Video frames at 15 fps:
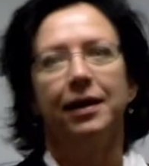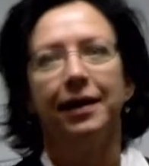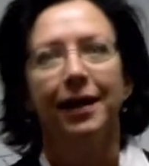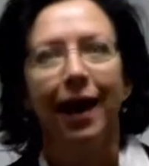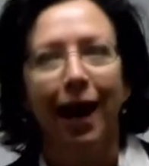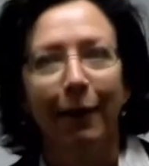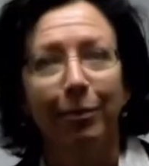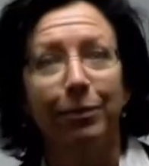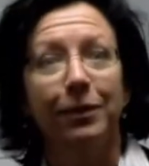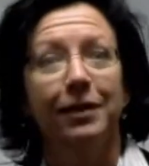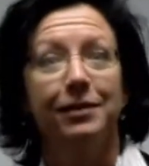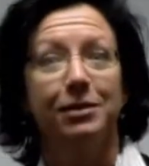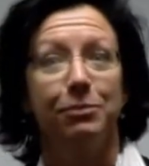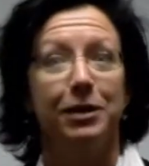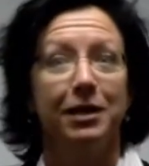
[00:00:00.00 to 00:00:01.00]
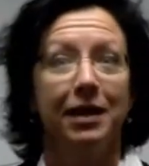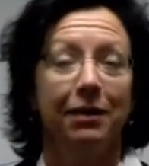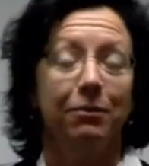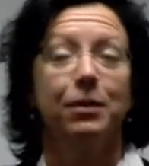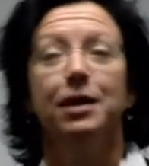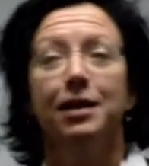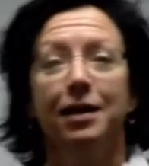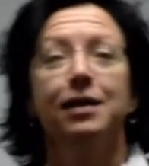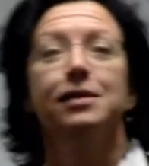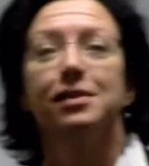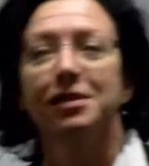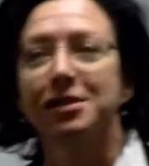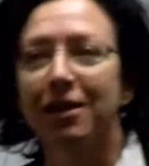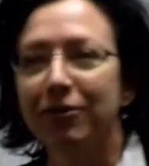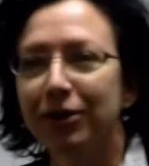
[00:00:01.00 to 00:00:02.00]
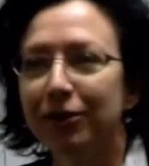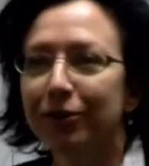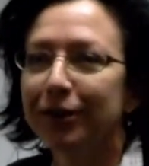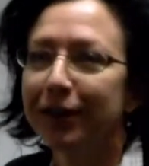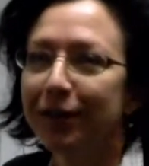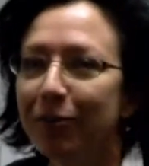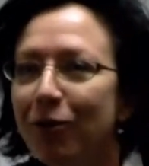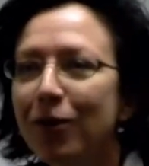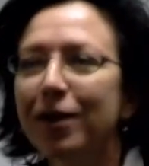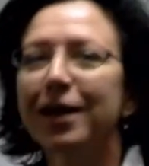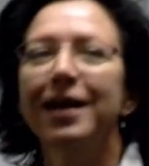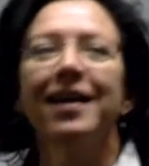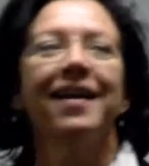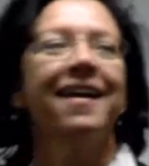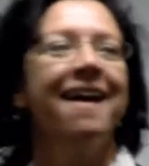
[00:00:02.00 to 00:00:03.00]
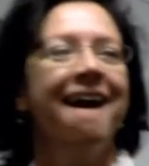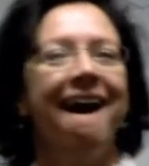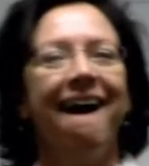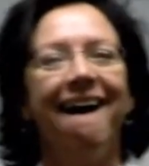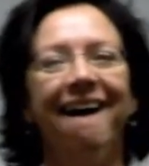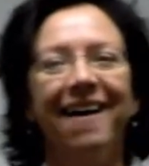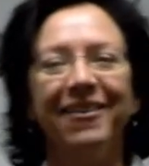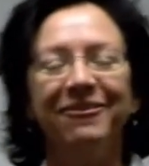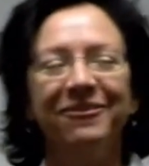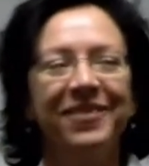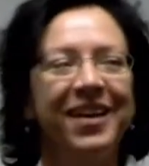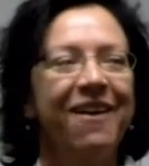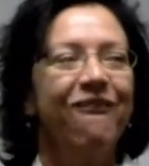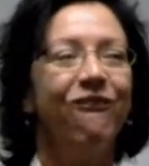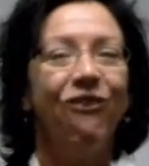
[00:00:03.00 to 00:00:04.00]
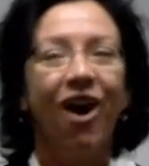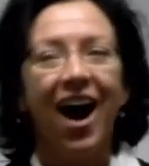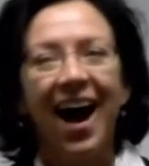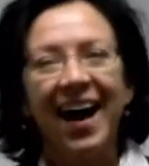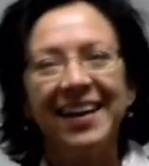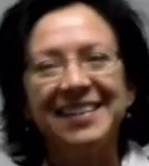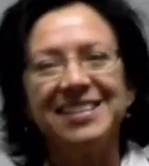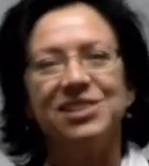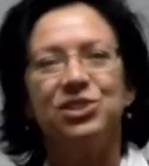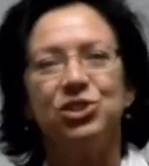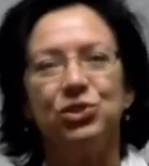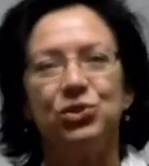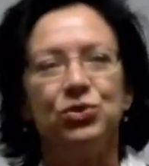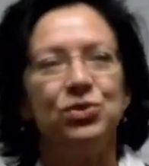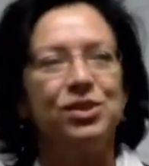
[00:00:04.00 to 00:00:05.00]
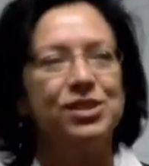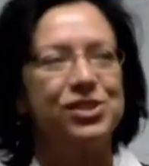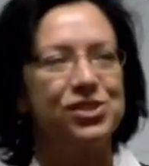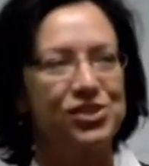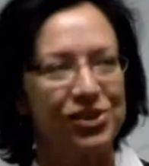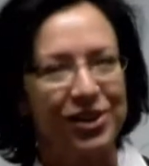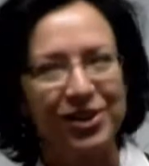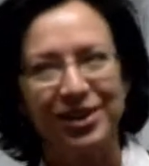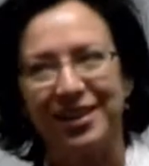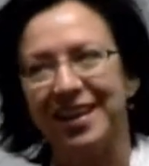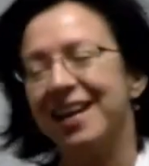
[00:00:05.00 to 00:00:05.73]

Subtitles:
to get up to be at meetings at 7:30 in the morning. Why did you start